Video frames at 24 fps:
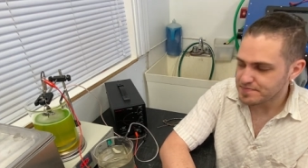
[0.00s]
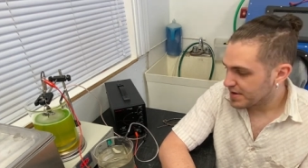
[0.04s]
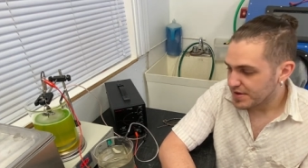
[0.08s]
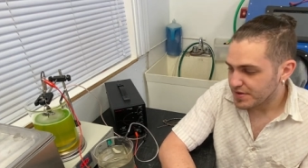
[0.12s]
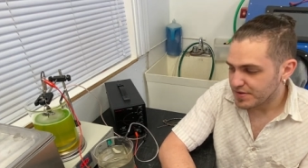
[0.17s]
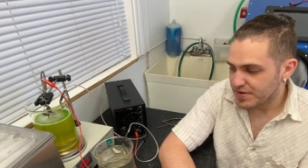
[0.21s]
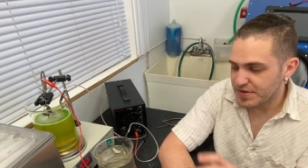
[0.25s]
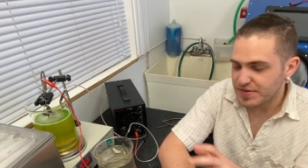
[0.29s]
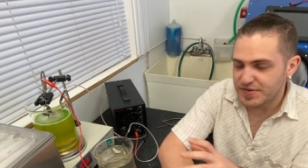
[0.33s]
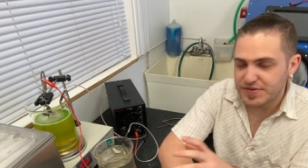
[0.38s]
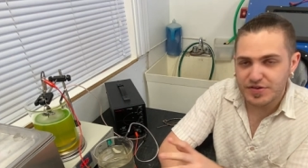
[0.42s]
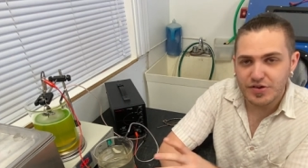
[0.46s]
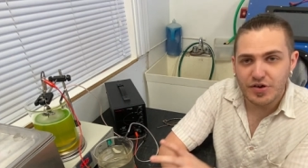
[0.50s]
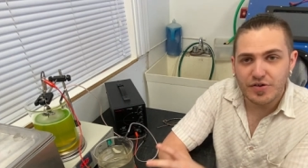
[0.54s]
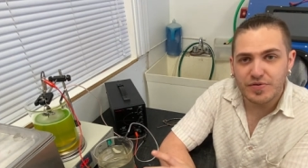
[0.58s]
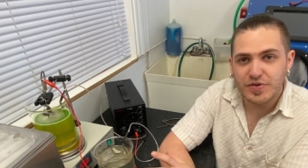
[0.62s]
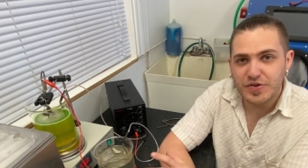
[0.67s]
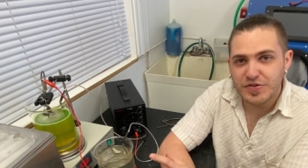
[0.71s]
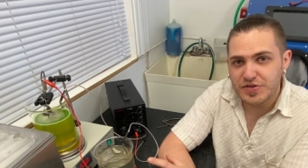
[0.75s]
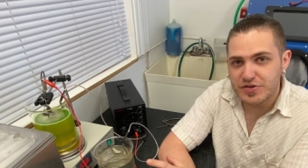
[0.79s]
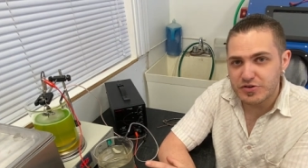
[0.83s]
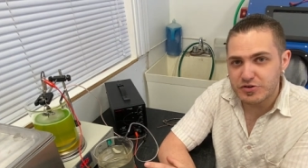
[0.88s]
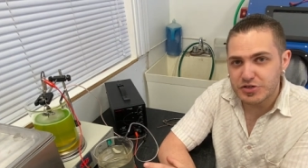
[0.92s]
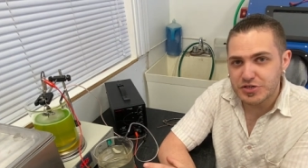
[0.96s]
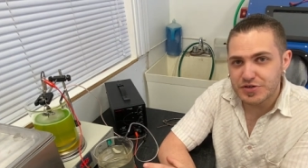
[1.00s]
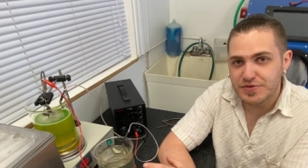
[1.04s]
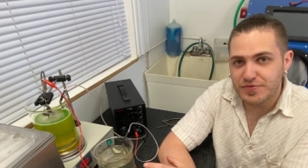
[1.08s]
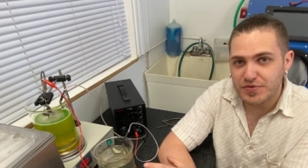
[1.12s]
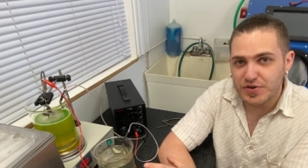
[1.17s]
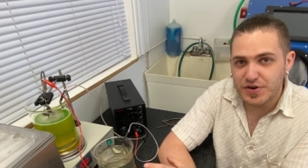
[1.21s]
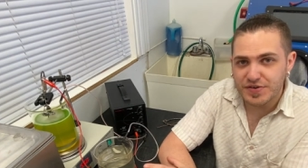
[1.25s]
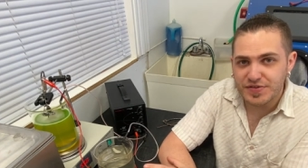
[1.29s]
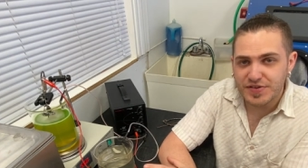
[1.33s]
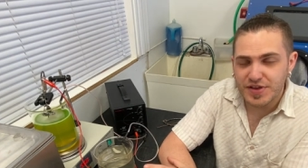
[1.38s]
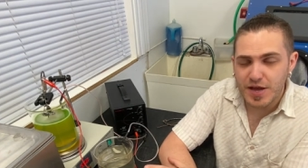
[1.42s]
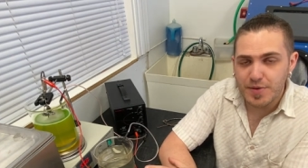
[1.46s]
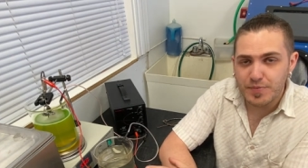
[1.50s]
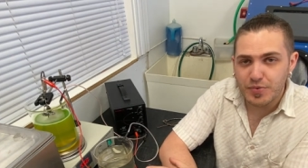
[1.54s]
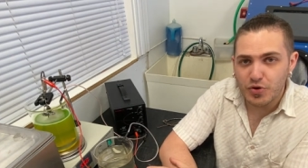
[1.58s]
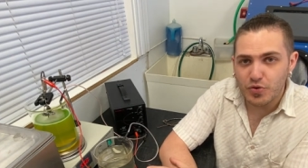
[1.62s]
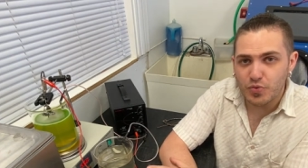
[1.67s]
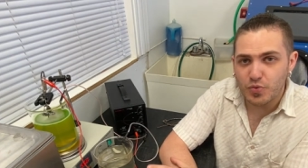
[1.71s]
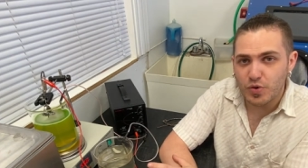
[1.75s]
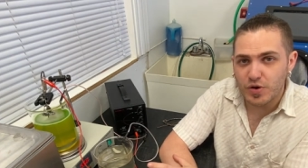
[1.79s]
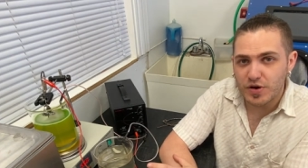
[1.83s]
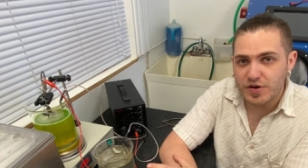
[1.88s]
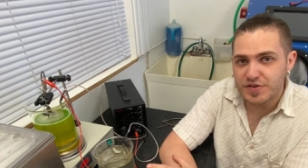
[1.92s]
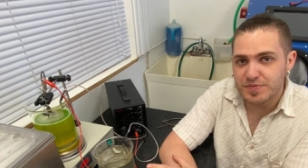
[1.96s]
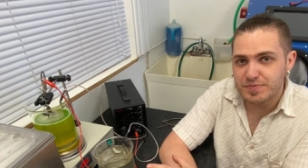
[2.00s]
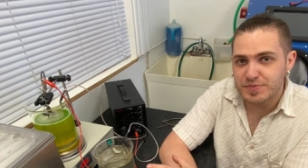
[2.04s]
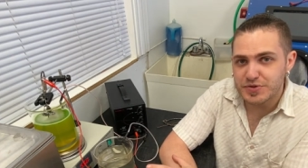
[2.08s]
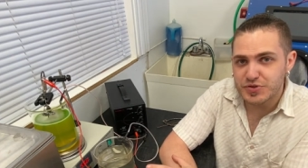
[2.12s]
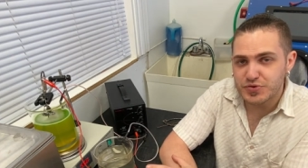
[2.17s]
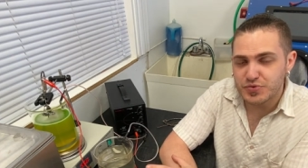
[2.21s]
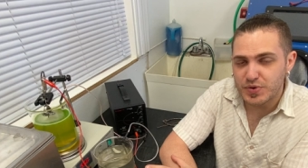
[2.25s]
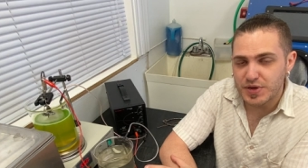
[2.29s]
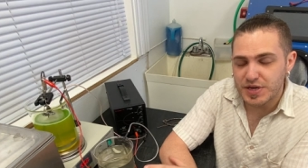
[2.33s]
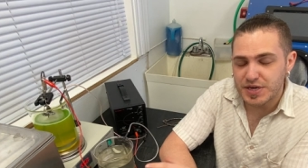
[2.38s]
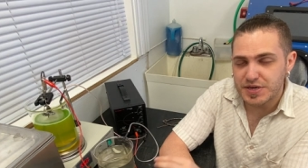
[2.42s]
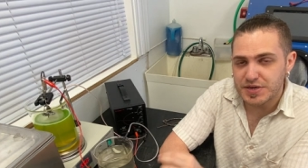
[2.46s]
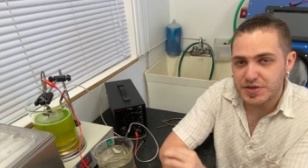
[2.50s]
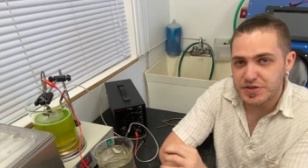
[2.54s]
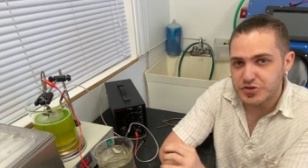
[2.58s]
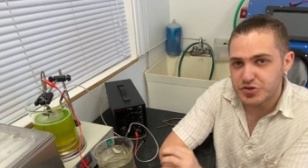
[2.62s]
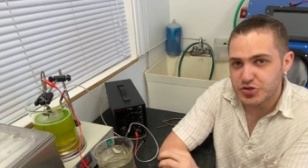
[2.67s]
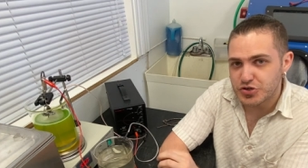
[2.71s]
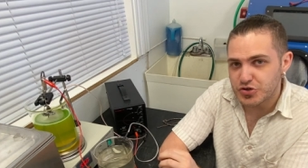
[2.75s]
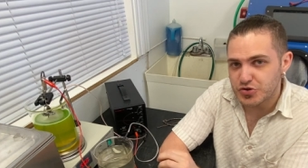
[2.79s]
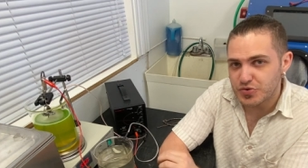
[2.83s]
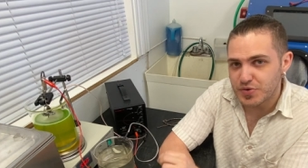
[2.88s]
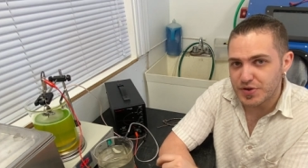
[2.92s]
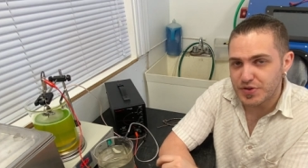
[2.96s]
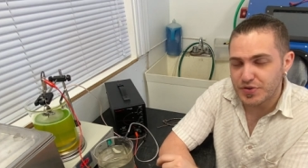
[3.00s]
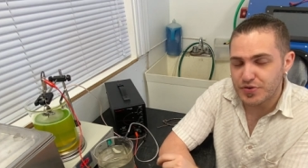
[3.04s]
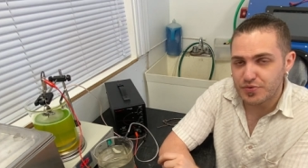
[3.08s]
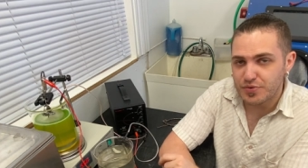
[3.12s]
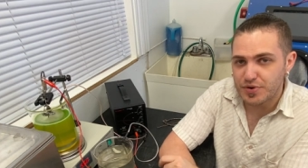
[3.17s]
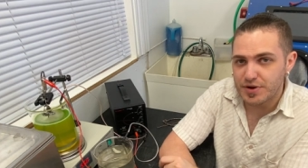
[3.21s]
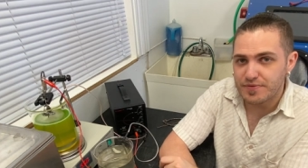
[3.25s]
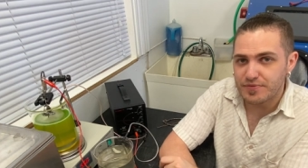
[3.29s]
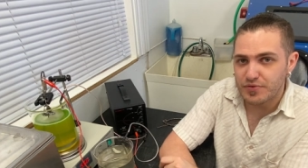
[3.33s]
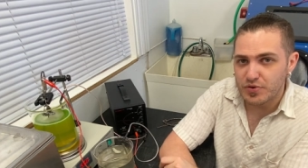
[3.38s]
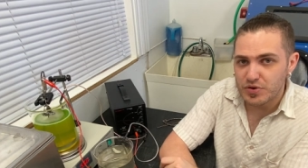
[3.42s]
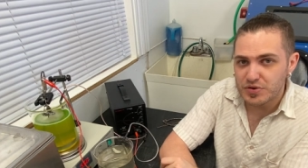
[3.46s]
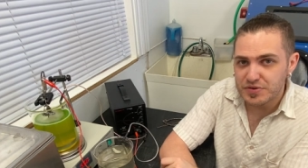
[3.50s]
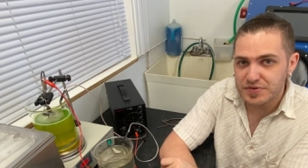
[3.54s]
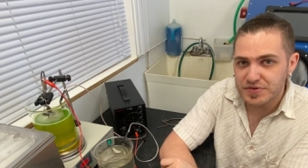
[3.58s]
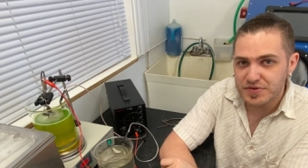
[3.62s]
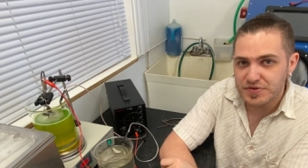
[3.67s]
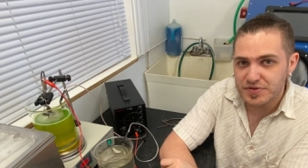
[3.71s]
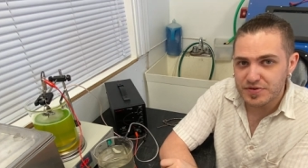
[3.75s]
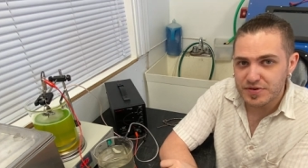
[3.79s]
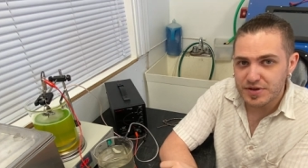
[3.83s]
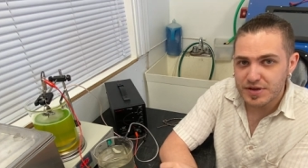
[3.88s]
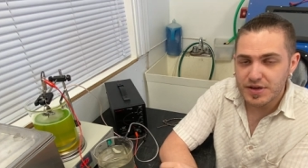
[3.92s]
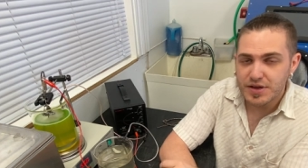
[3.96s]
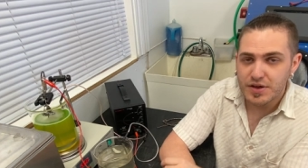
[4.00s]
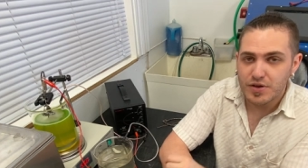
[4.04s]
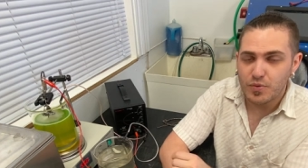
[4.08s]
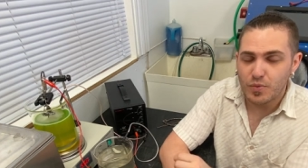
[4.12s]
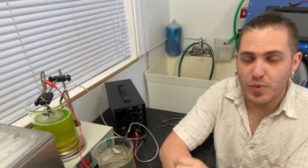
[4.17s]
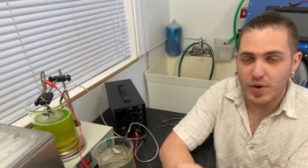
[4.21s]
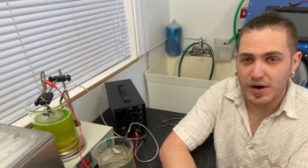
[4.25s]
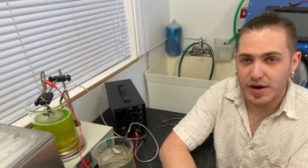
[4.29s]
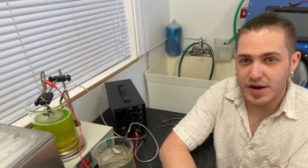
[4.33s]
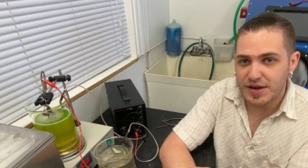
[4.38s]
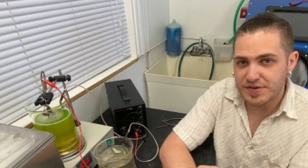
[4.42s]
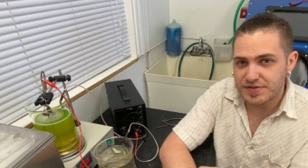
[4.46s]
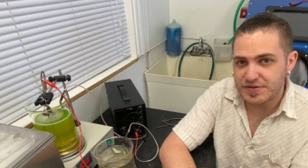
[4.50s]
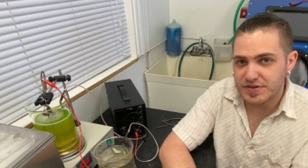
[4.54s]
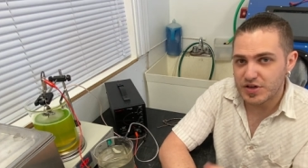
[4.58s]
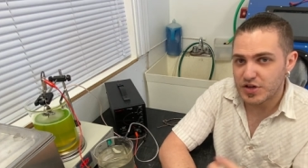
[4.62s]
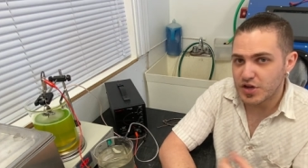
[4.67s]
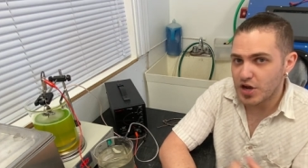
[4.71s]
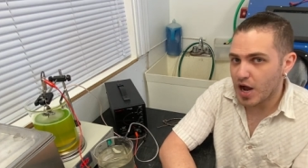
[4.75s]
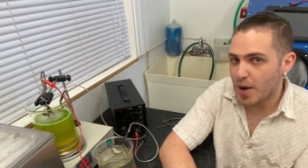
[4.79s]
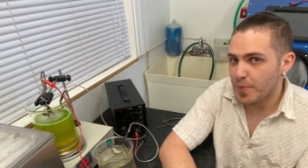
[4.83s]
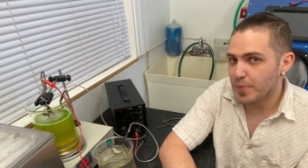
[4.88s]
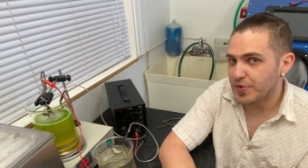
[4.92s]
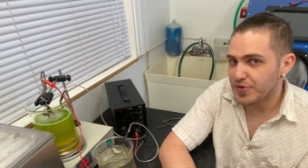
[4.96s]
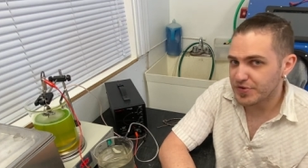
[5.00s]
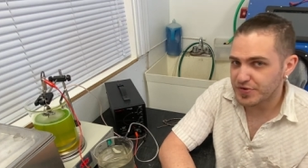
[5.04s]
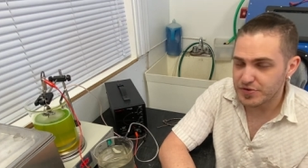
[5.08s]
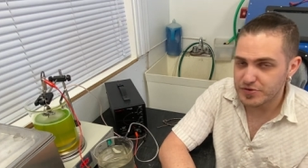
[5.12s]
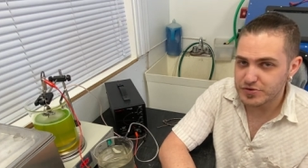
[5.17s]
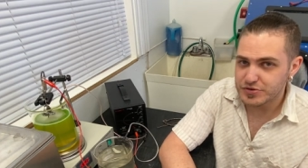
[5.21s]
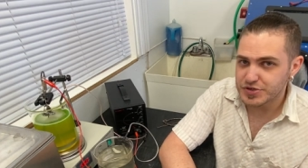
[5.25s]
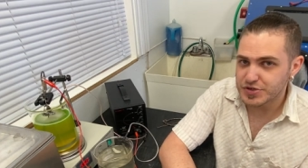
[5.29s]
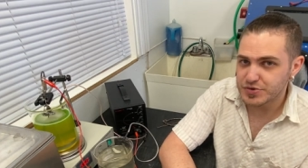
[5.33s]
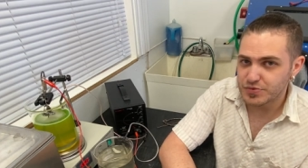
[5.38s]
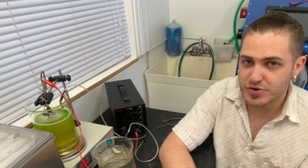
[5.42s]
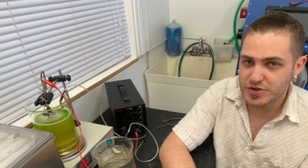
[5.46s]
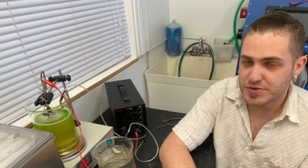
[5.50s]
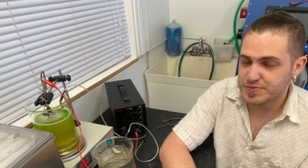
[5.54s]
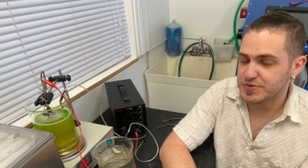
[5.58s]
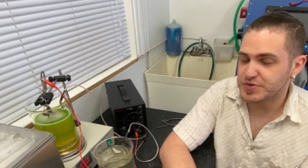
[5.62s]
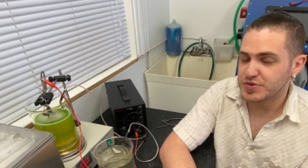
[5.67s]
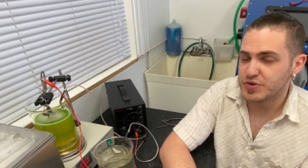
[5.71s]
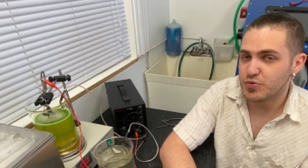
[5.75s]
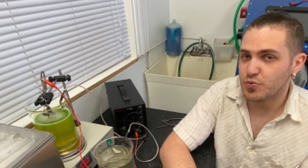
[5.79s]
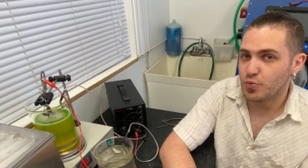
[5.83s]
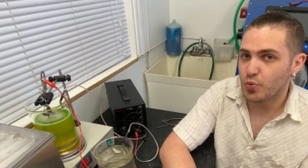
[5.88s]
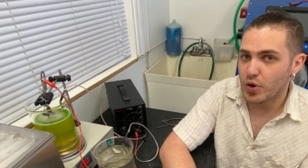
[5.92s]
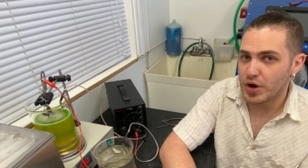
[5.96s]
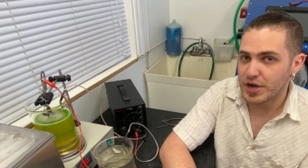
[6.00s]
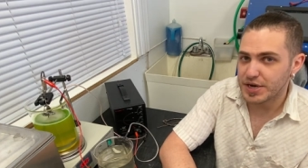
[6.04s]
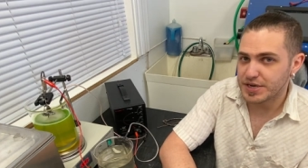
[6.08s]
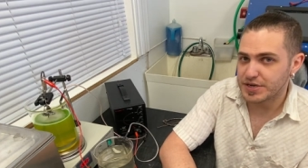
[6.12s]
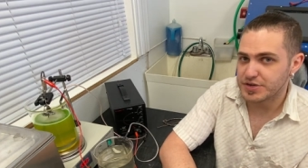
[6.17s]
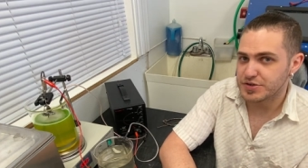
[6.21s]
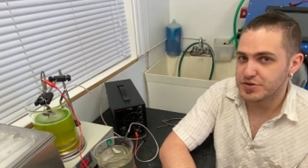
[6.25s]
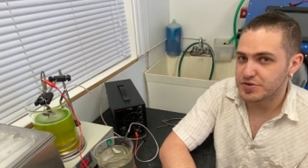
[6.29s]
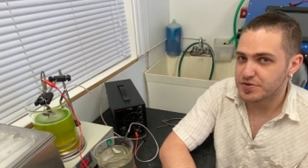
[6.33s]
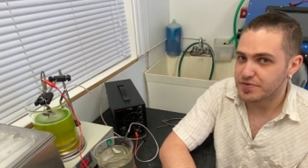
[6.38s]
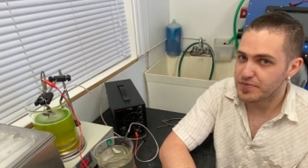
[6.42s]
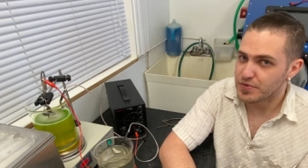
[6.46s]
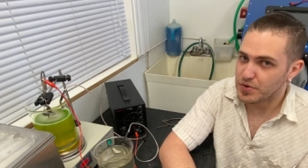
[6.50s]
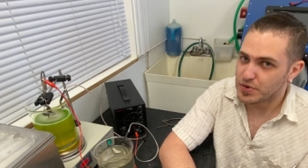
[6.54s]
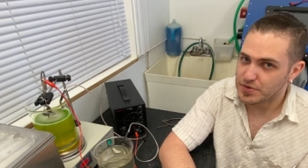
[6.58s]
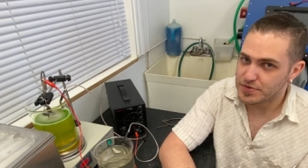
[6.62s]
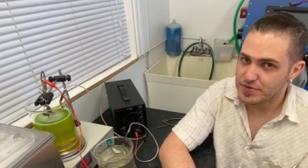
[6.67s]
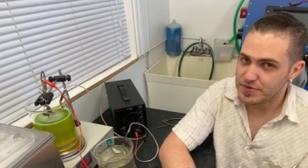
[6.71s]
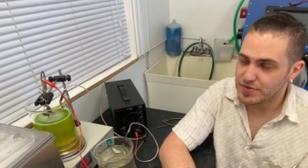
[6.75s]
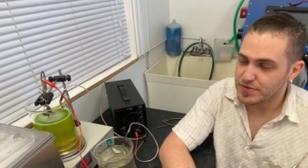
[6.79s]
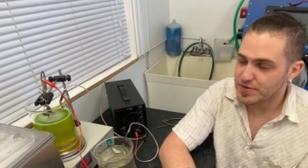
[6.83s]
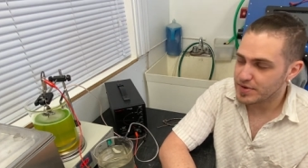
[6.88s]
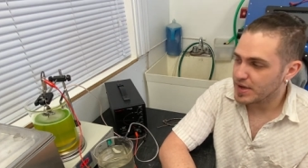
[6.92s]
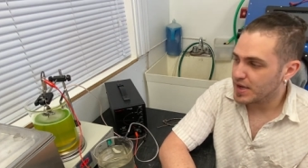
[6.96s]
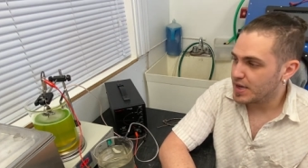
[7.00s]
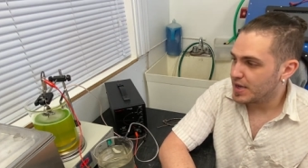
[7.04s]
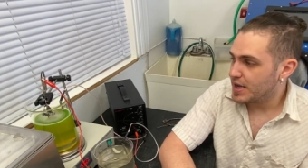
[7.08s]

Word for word: This silver solution, for example, works between two and three volts, whereas the copper solution works between one and two volts.